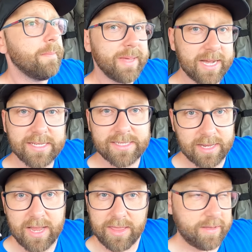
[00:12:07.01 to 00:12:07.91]
Because
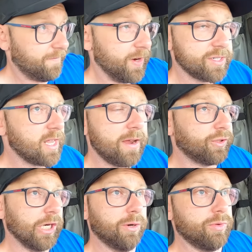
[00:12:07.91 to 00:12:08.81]
the fears that I've
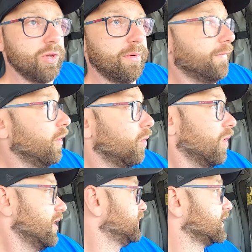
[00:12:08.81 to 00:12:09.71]
shared with you before,
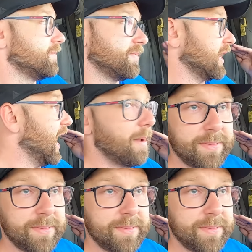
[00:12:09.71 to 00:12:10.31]
what if something